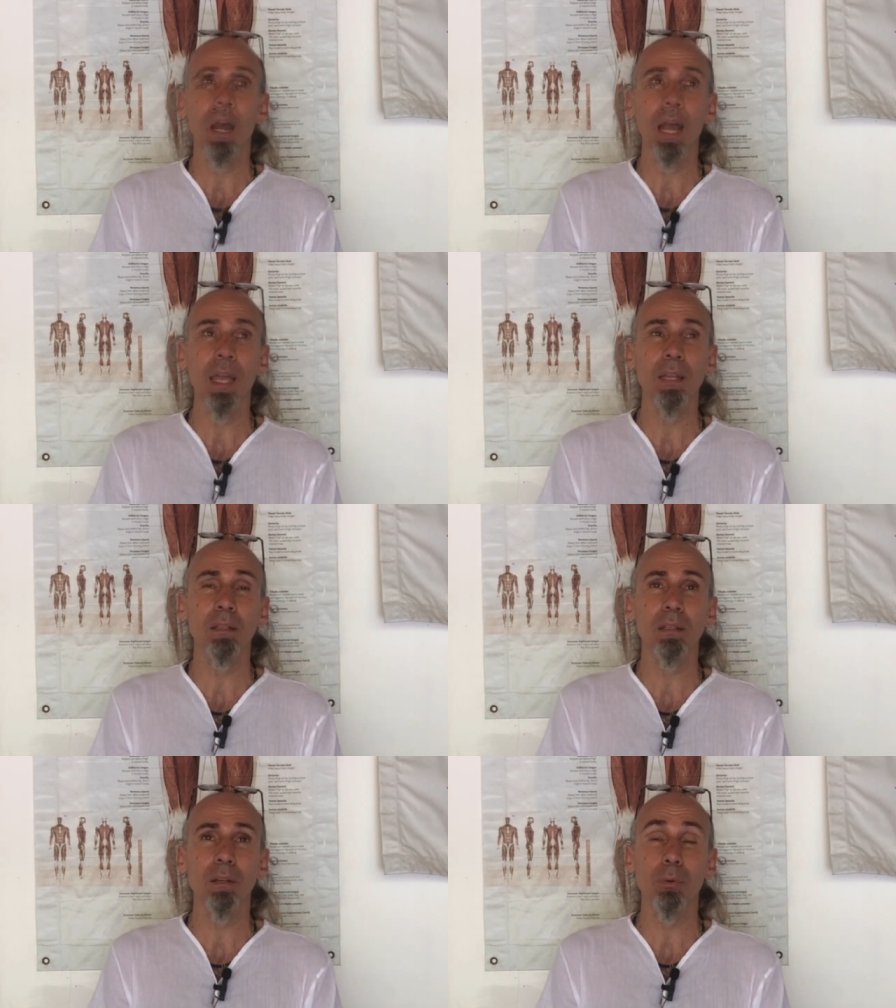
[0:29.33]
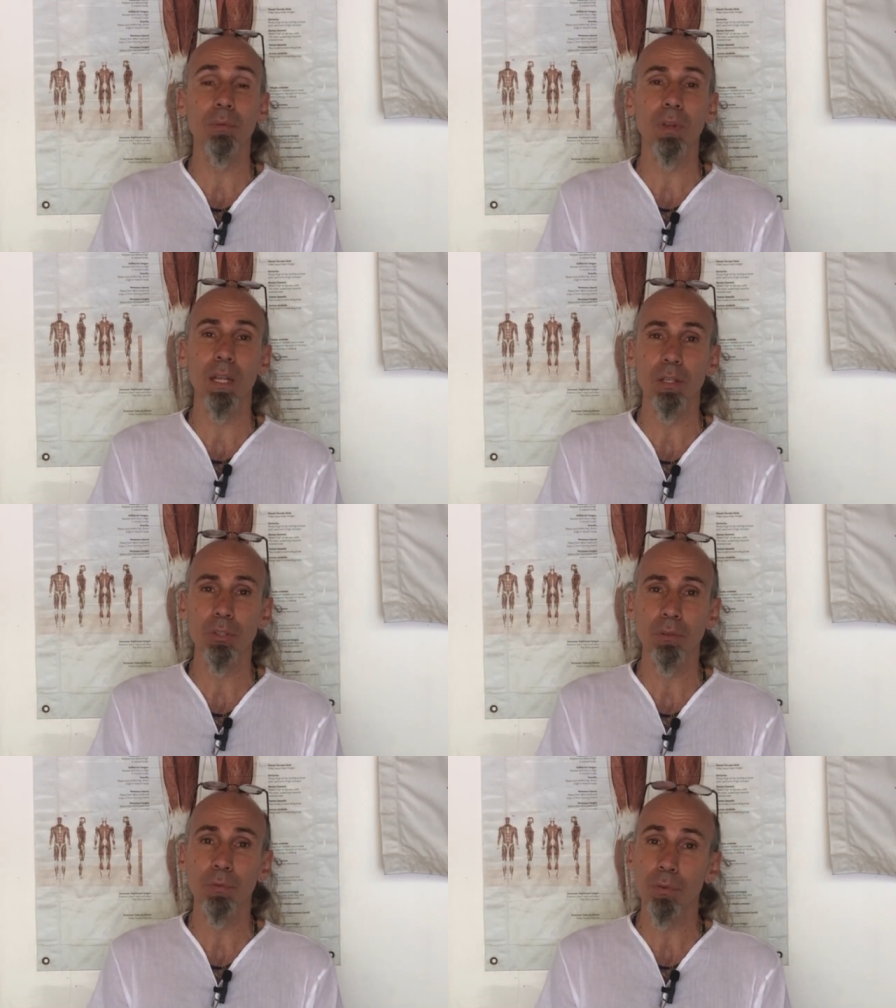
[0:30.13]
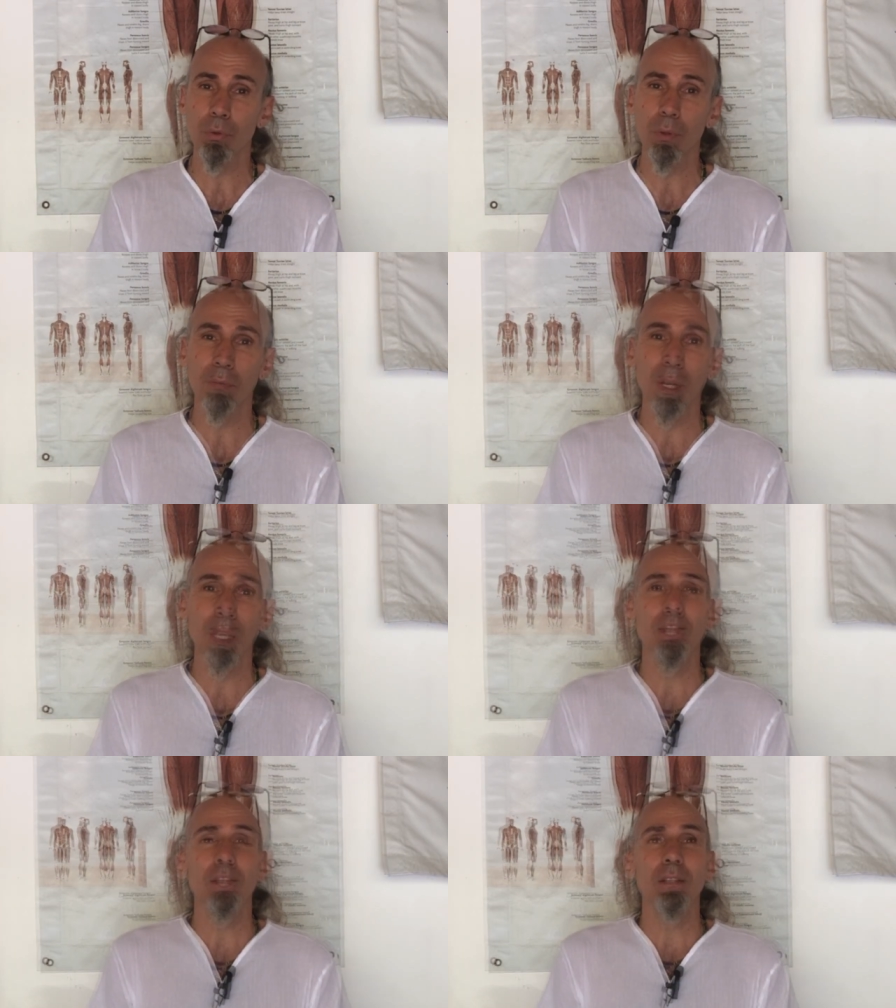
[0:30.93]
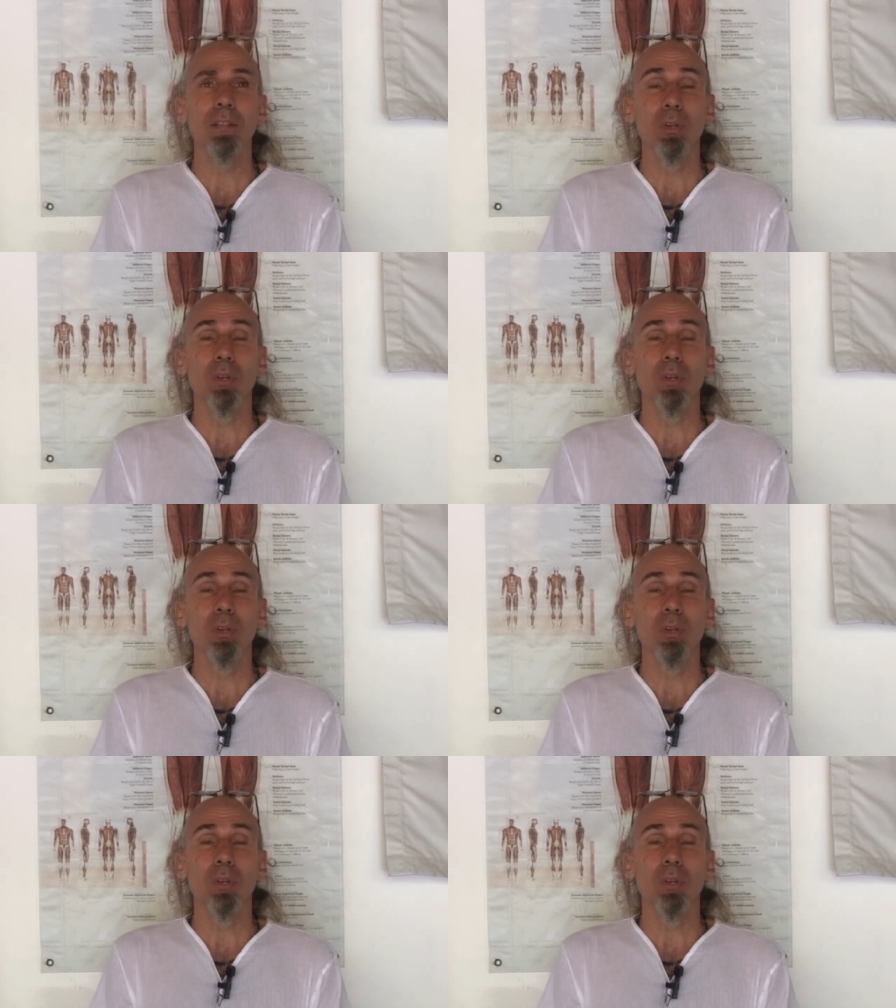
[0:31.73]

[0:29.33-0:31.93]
I had a revelation, few revelations.